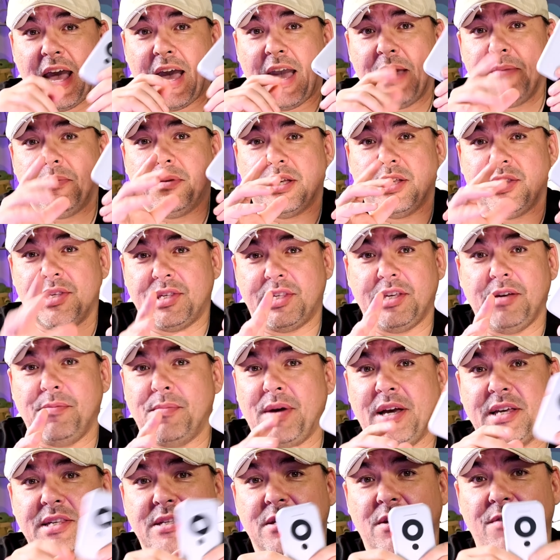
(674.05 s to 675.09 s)
I can see
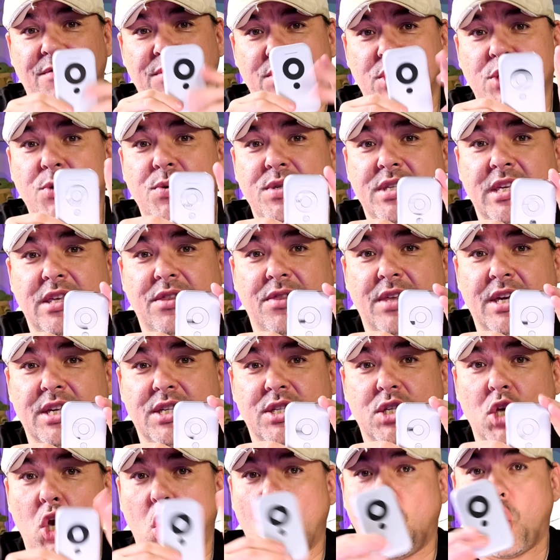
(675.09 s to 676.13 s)
myself using
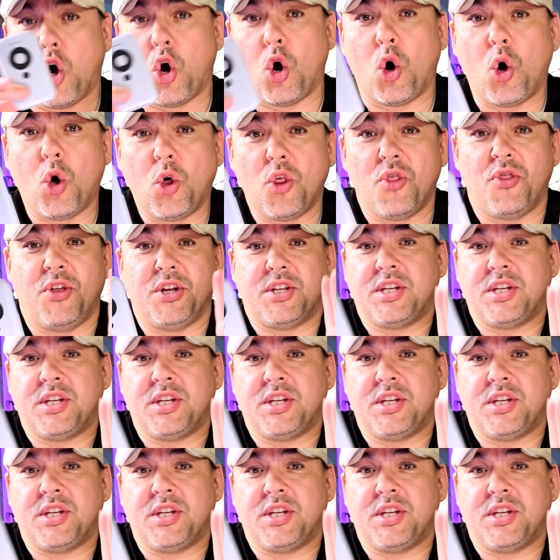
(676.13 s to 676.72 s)
this all the